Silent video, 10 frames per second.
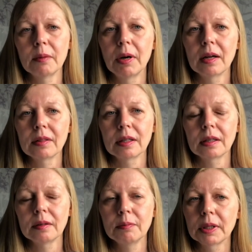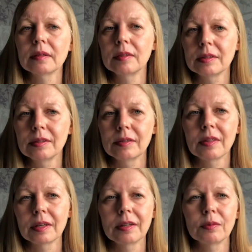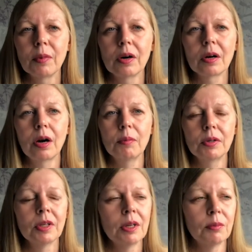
but I think in bigger cities, I think it's more common.